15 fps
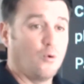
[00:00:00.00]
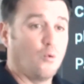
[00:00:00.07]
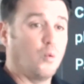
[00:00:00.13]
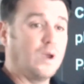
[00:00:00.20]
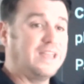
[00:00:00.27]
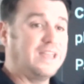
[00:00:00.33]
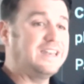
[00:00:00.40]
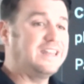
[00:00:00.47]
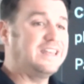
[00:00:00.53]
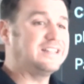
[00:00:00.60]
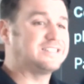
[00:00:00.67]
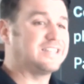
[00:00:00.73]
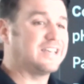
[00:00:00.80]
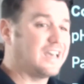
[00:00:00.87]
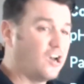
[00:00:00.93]
We
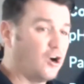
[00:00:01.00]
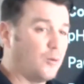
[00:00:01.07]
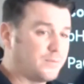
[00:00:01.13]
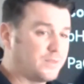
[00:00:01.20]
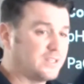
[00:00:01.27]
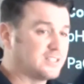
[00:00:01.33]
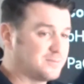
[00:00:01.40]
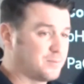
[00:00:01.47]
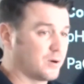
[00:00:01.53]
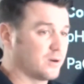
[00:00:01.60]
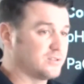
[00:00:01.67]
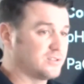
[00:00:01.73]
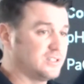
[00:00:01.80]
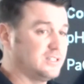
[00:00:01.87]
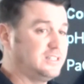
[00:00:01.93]
need to help this
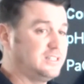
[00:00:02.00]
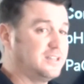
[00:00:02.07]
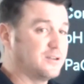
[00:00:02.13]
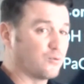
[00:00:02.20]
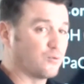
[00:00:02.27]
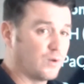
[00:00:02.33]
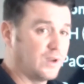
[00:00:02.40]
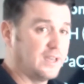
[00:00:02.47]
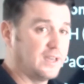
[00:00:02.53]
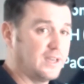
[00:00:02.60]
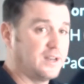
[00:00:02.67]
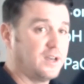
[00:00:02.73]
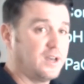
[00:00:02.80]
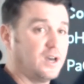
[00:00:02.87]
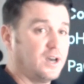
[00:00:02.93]
person get
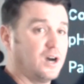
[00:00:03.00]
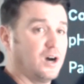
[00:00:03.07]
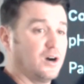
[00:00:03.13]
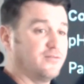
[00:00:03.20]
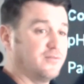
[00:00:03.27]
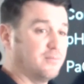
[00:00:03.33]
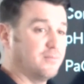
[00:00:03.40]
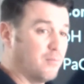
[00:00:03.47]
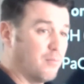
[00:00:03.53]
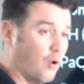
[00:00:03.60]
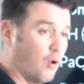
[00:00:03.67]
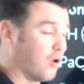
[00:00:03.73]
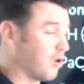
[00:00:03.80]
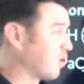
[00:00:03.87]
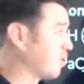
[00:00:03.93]
rid of
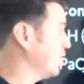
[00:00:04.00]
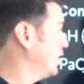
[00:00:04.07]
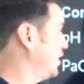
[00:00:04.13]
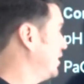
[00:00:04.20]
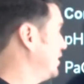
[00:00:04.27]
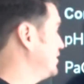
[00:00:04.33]
more